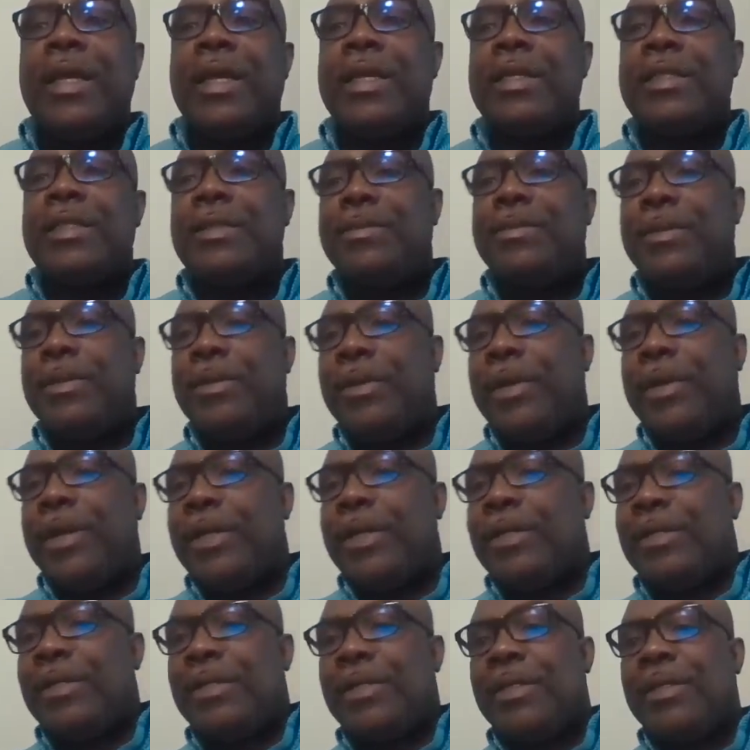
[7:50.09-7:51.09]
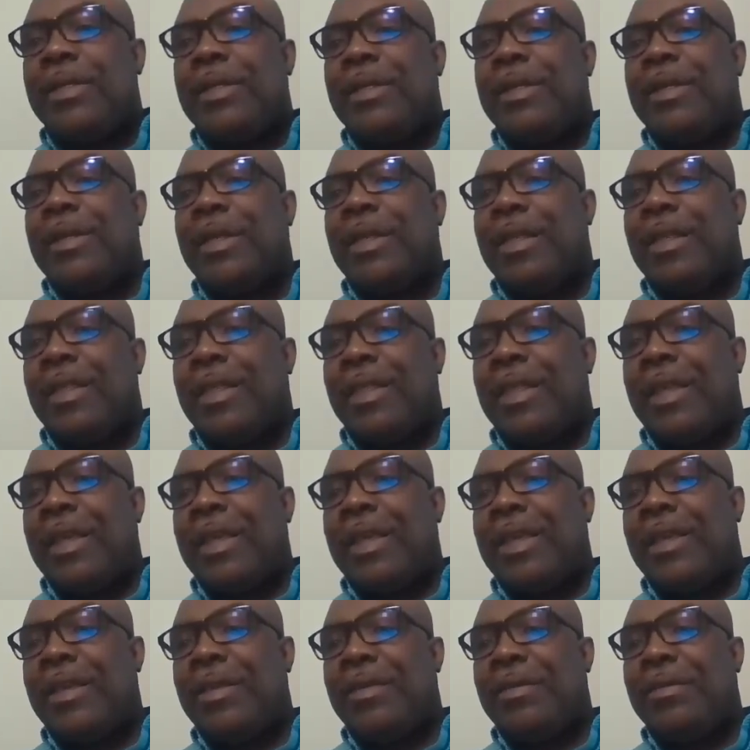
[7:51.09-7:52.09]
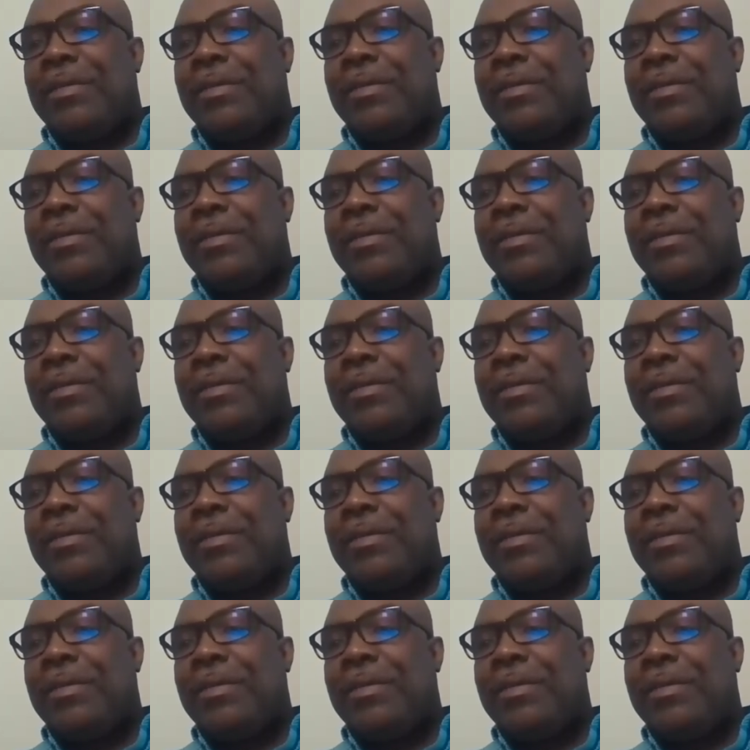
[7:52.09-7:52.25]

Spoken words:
experience. Thank you.